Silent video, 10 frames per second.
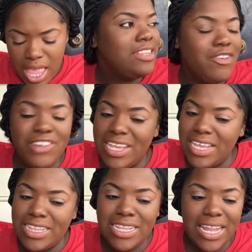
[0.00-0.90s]
Don't forget
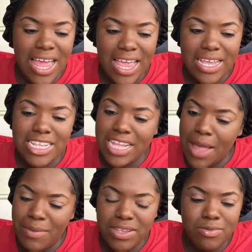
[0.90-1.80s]
to like,
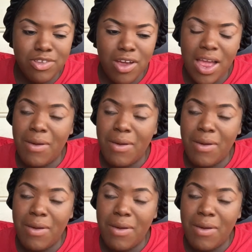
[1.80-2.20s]
comment, subscribe.